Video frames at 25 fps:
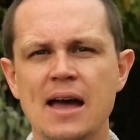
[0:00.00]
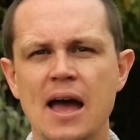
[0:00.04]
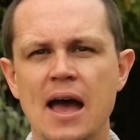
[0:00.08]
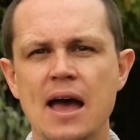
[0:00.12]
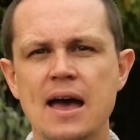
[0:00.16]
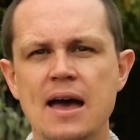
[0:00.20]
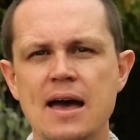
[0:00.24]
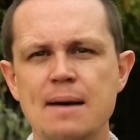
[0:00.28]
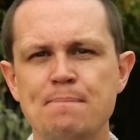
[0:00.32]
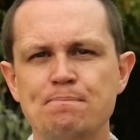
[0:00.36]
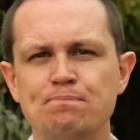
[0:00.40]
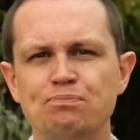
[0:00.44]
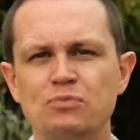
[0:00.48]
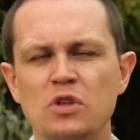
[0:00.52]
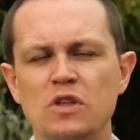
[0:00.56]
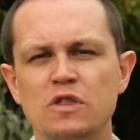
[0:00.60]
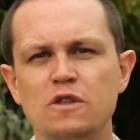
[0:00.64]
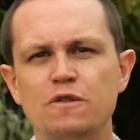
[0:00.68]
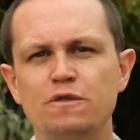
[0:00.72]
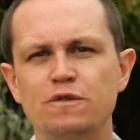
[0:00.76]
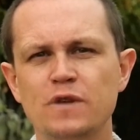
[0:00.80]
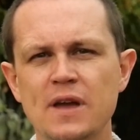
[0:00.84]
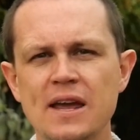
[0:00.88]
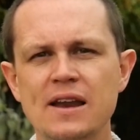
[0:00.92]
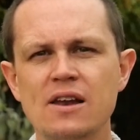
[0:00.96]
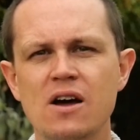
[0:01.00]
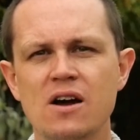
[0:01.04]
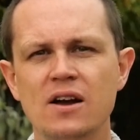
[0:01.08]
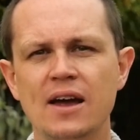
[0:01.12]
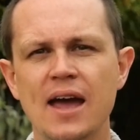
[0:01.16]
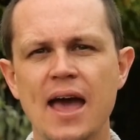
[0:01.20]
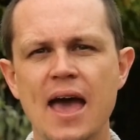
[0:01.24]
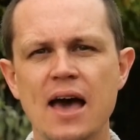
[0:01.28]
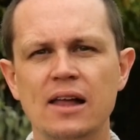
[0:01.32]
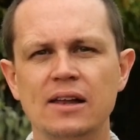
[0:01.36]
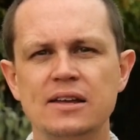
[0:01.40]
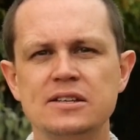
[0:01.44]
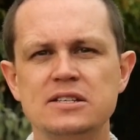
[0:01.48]
The Vlog
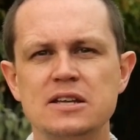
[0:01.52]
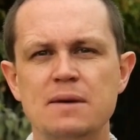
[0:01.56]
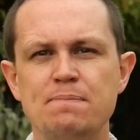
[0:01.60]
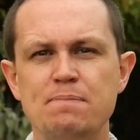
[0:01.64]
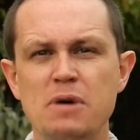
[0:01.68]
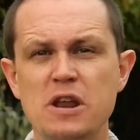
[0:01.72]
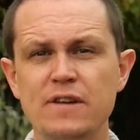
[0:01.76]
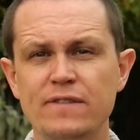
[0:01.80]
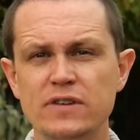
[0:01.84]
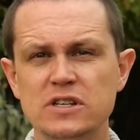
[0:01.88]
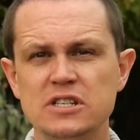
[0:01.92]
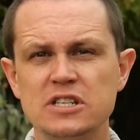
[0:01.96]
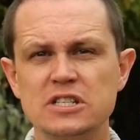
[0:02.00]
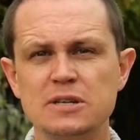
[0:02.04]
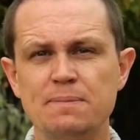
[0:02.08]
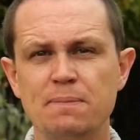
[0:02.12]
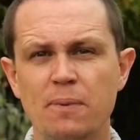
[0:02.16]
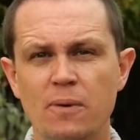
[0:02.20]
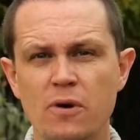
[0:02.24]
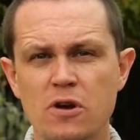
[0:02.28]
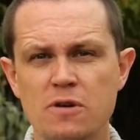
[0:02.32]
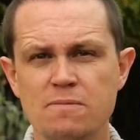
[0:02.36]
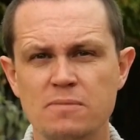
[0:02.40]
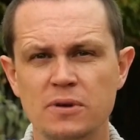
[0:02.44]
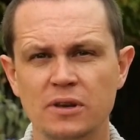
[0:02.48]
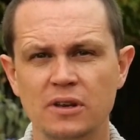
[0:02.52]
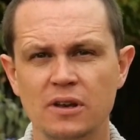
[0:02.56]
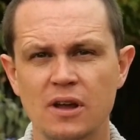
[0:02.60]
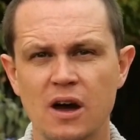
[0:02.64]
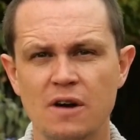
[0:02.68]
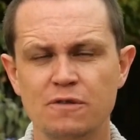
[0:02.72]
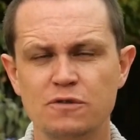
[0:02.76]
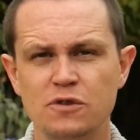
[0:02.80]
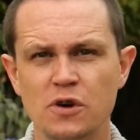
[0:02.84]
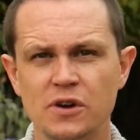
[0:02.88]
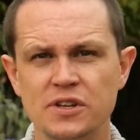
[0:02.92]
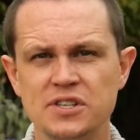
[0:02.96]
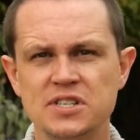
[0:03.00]
L is a bit of a disappointment,
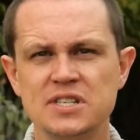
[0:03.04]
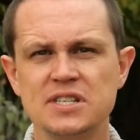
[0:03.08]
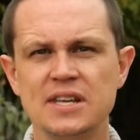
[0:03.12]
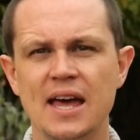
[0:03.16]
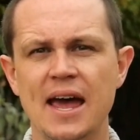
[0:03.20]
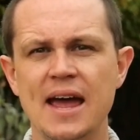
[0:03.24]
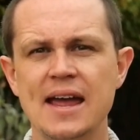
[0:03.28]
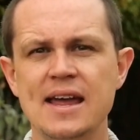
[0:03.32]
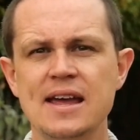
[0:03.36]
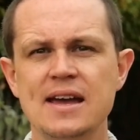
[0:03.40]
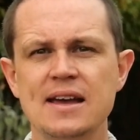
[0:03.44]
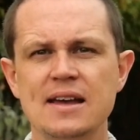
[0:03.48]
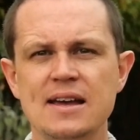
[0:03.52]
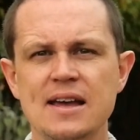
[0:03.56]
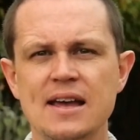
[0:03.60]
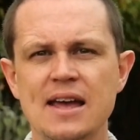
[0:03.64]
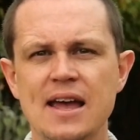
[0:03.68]
I've got to say.